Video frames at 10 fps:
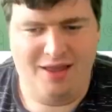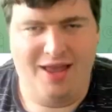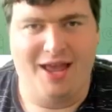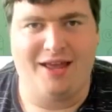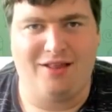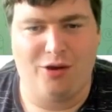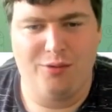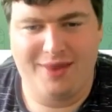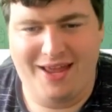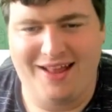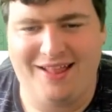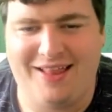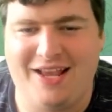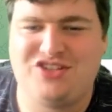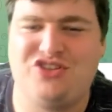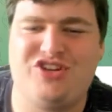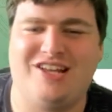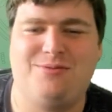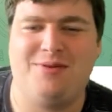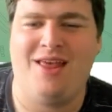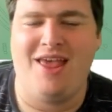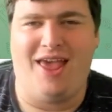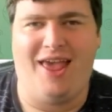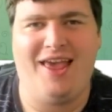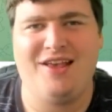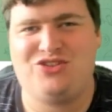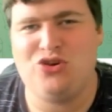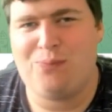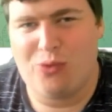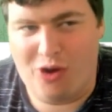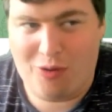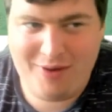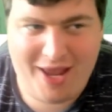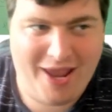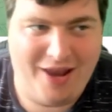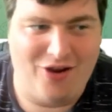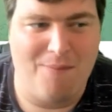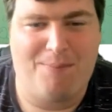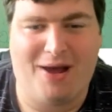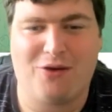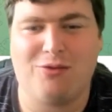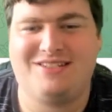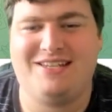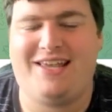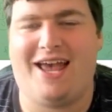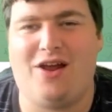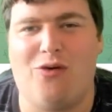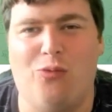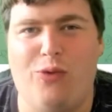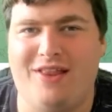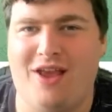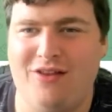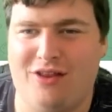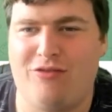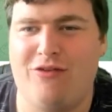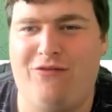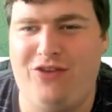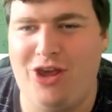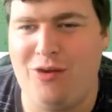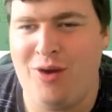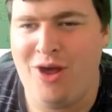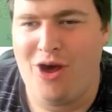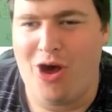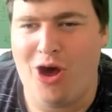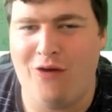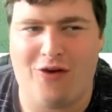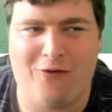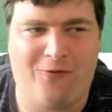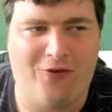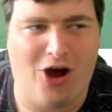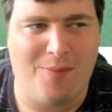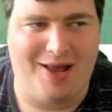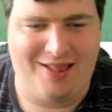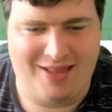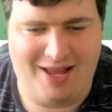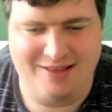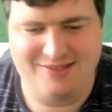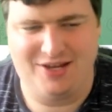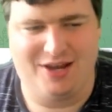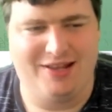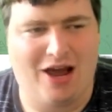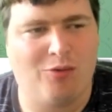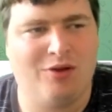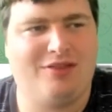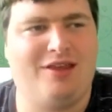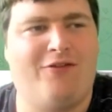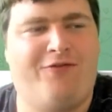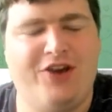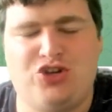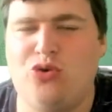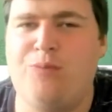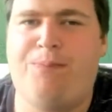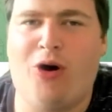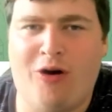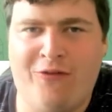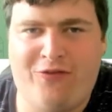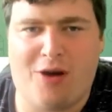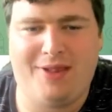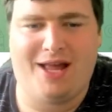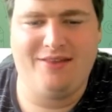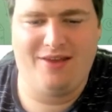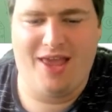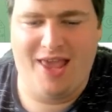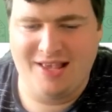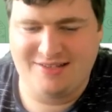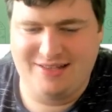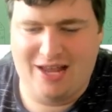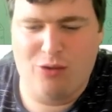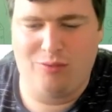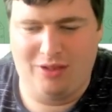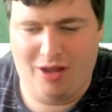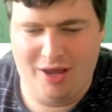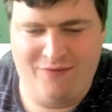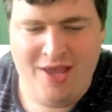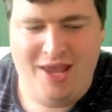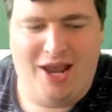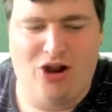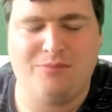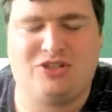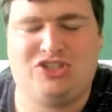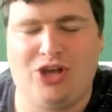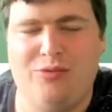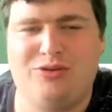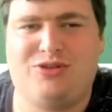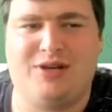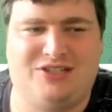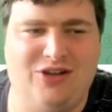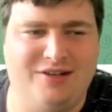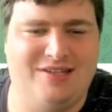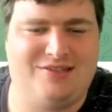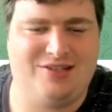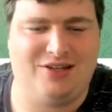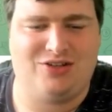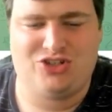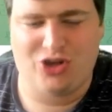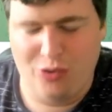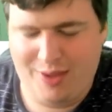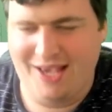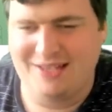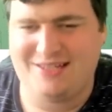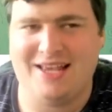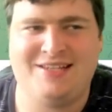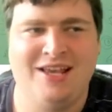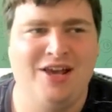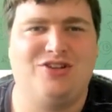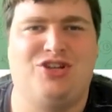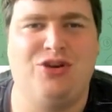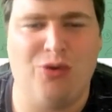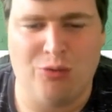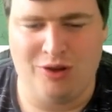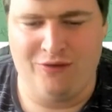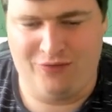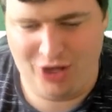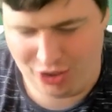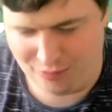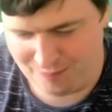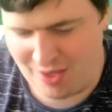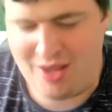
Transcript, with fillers: Hello there, ladies and gentlemen, it is your boy Omni here, and I'm back once again with another review of Farmlandia. Now, the official bot of Farmlandia is now live, and I'm so, so excited to showcase this to all of you.